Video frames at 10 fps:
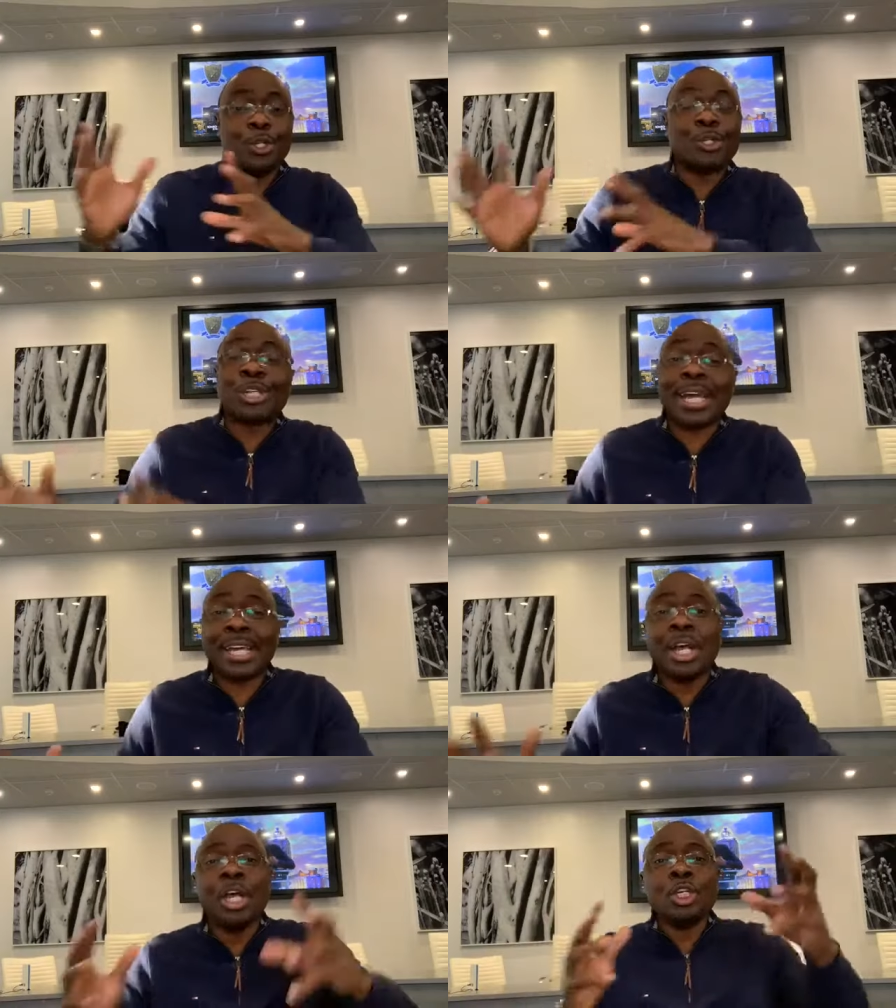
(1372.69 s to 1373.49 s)
When you
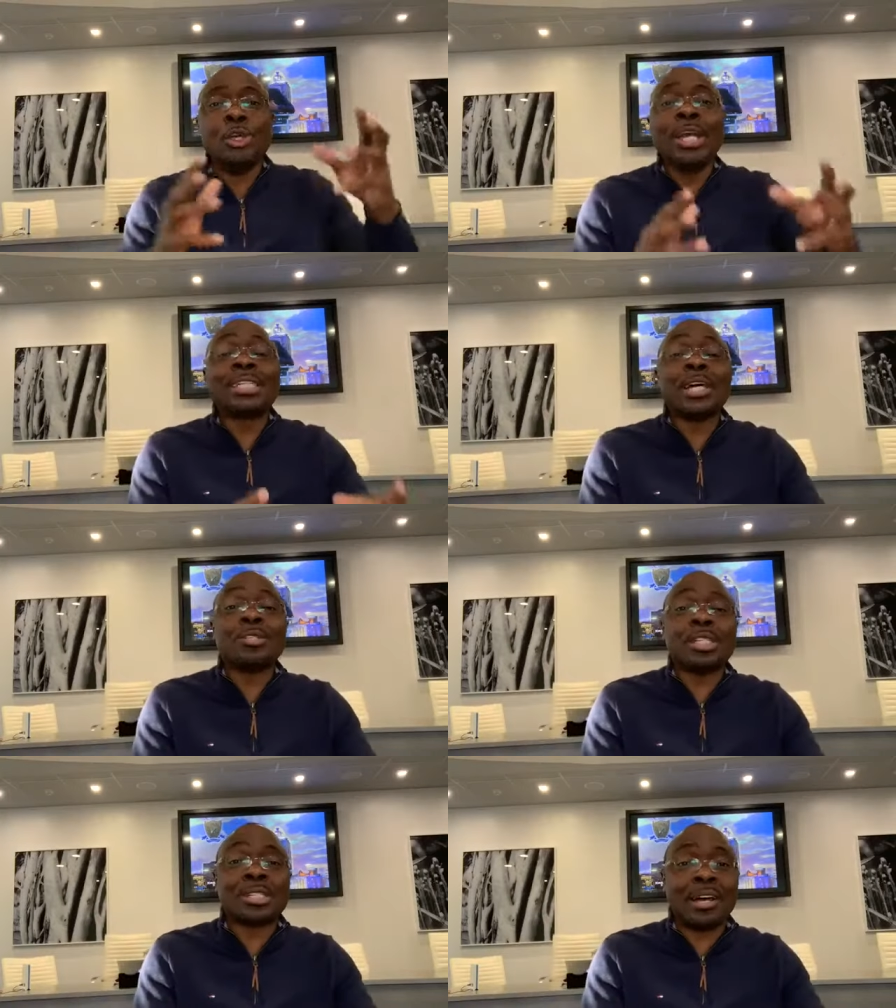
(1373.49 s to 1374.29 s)
check it, you
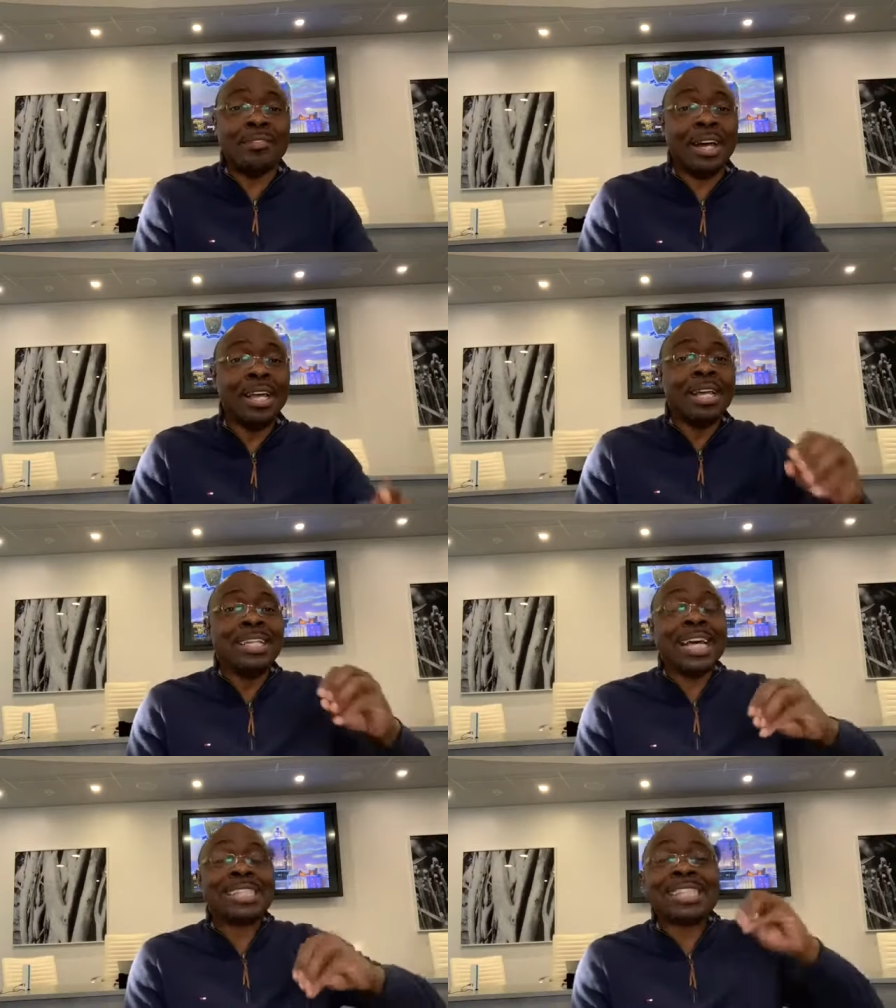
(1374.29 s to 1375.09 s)
later discover
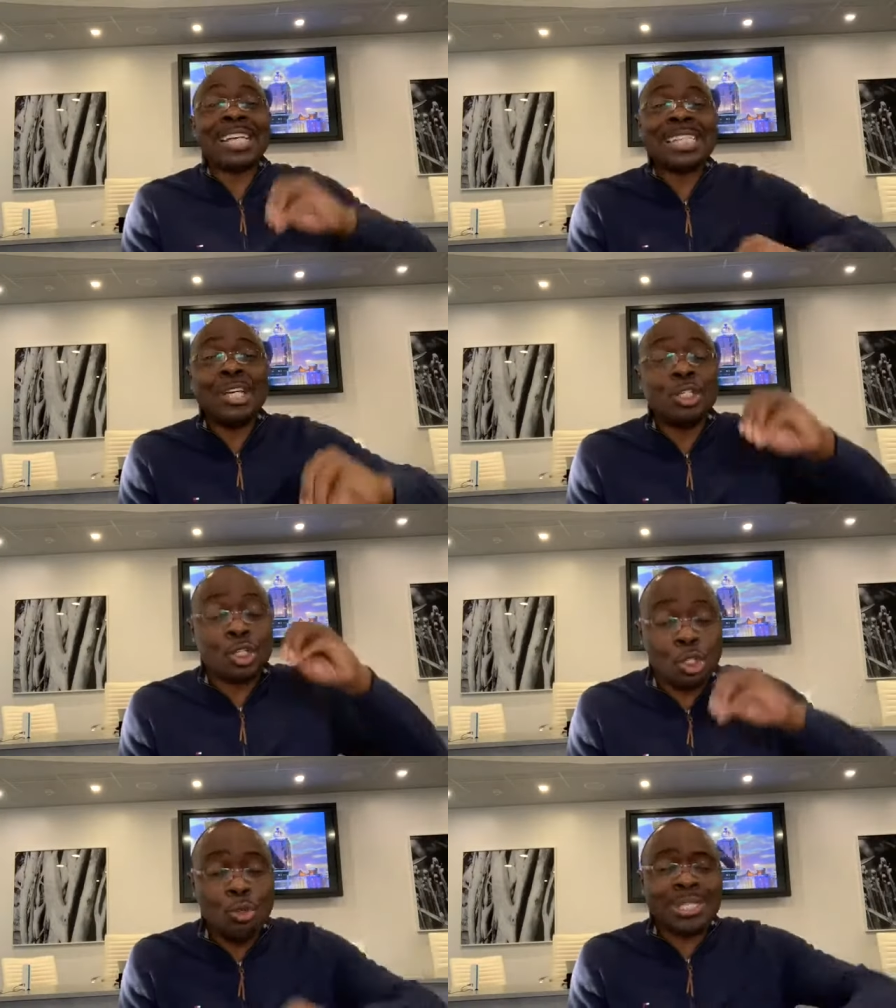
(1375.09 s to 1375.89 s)
that certain
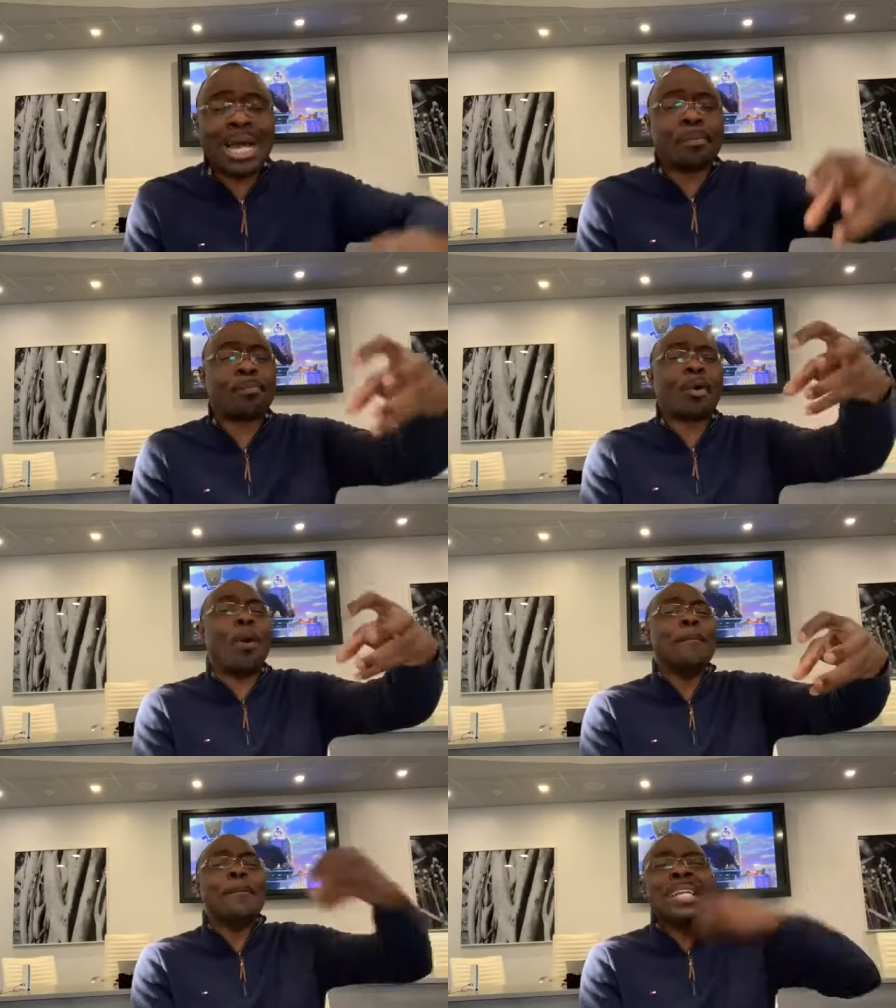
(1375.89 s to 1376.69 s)
Jews had
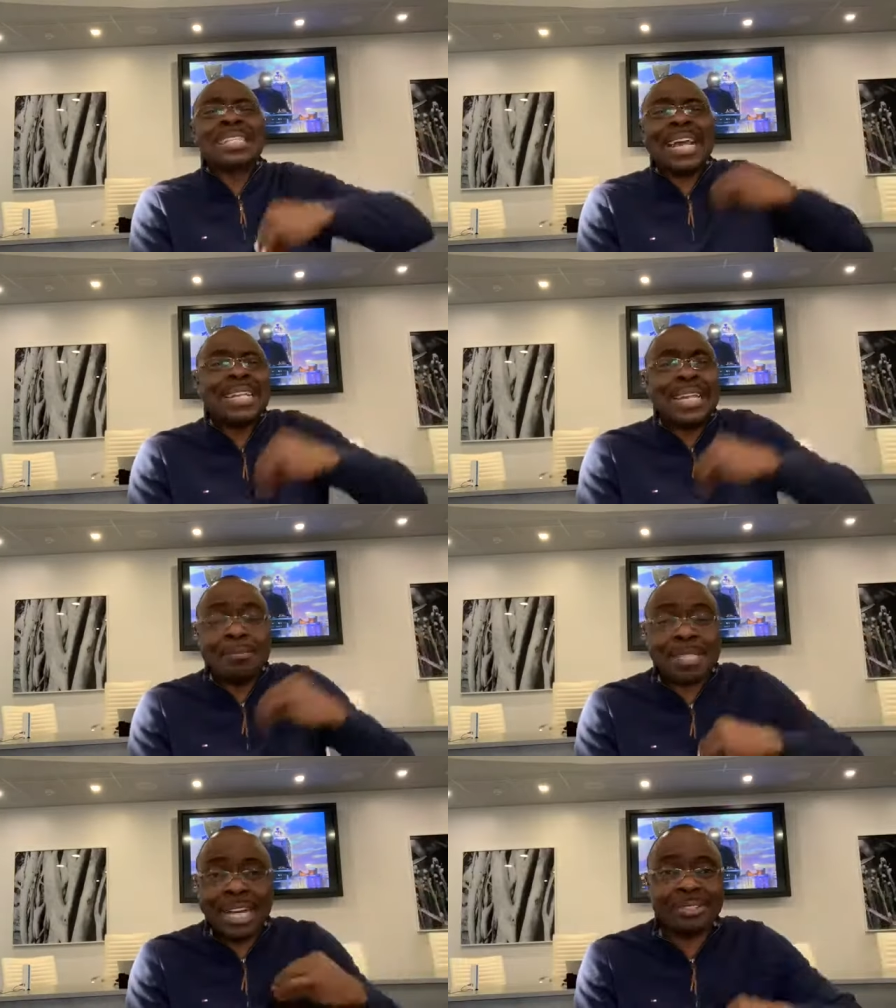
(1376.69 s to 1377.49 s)
committed
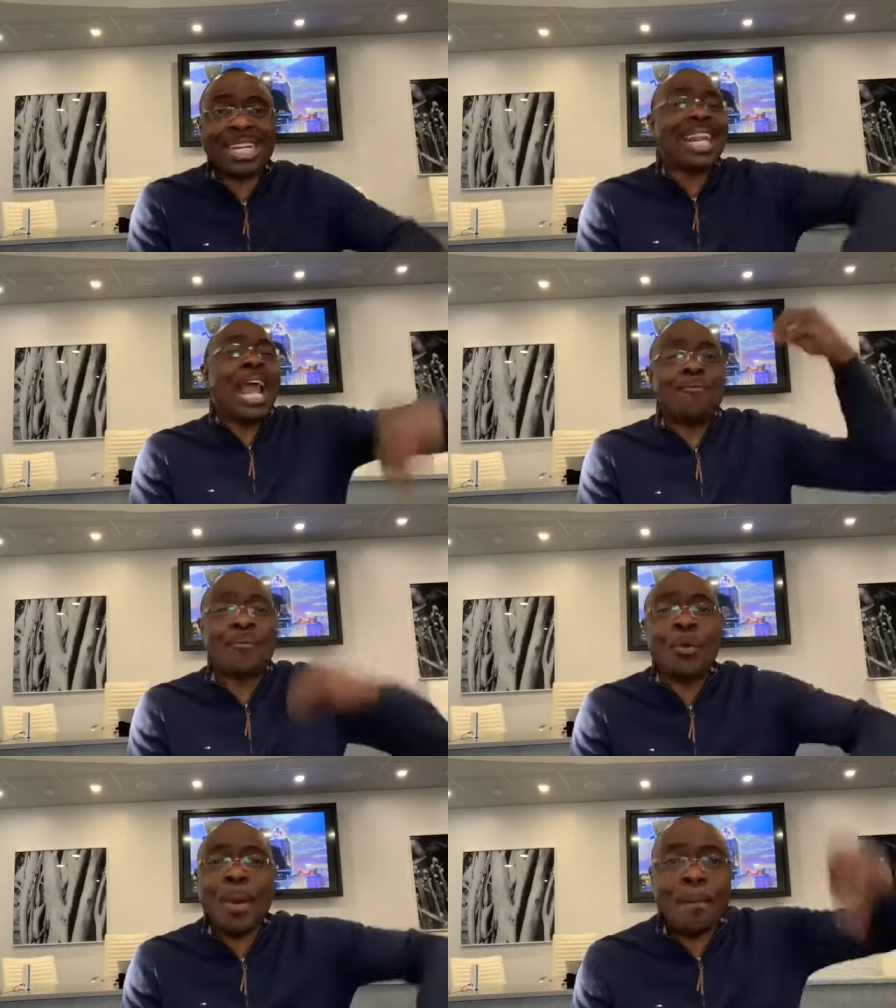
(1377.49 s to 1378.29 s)
themselves that
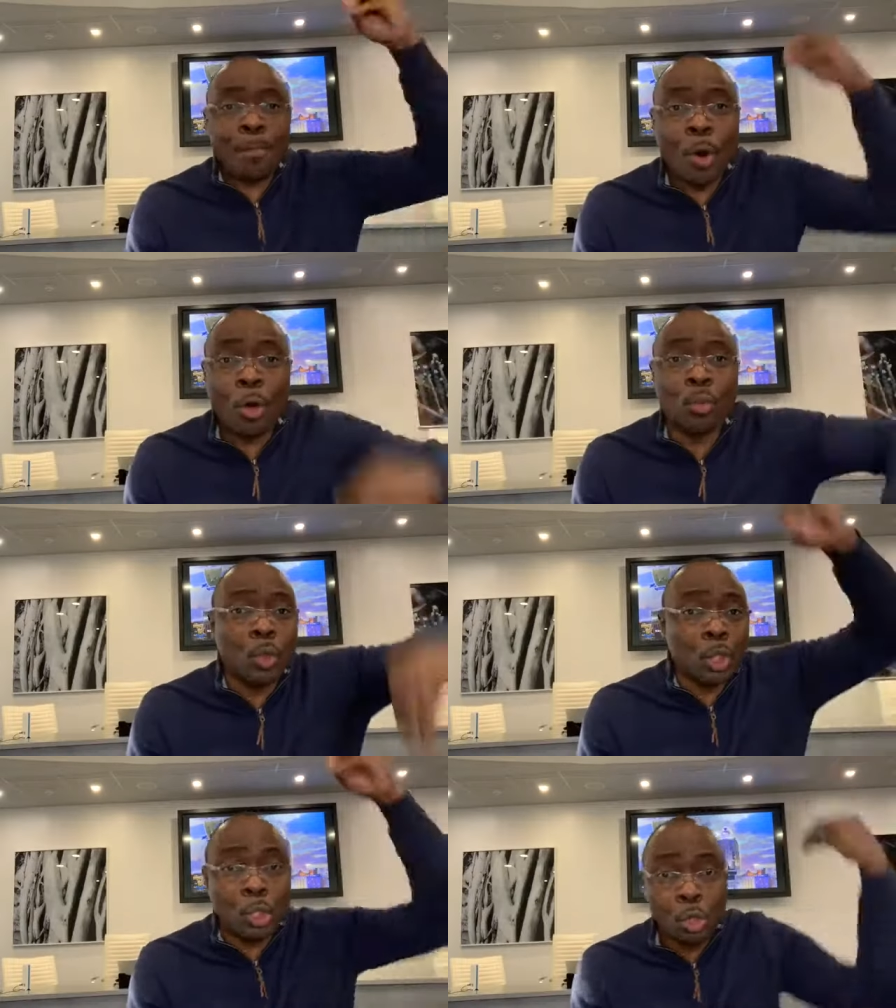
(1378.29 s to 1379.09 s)
everywhere Paul
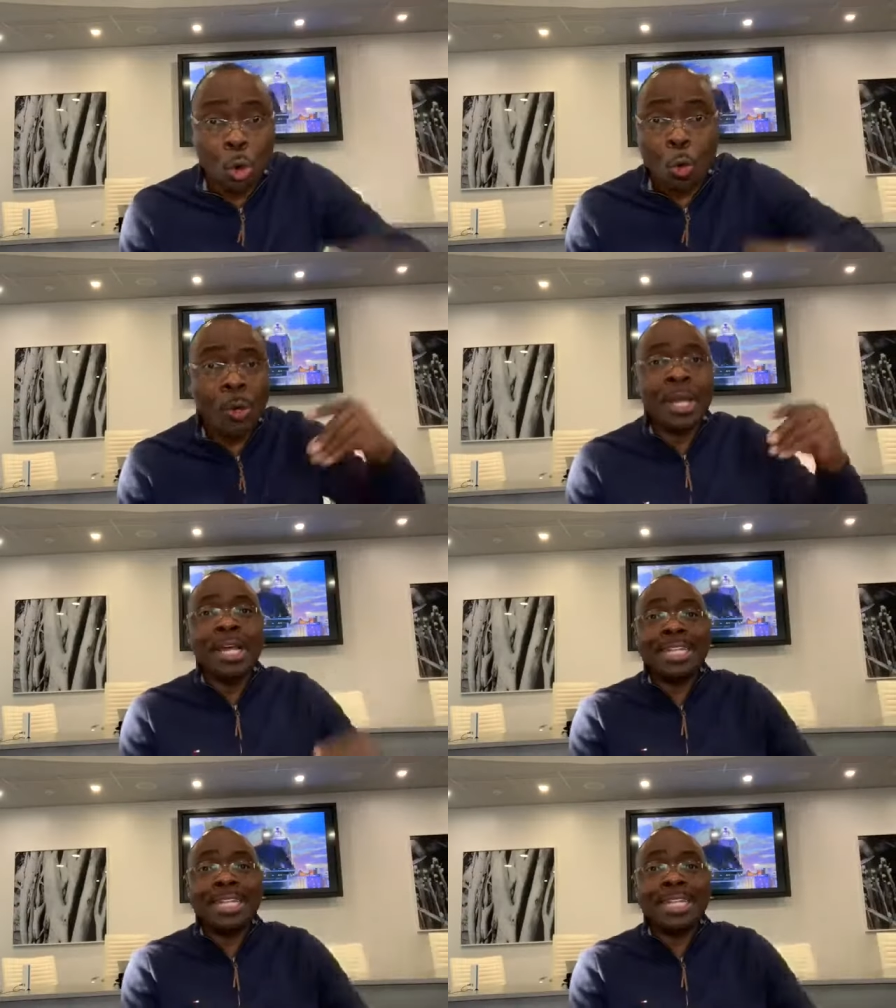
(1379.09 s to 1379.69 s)
will go,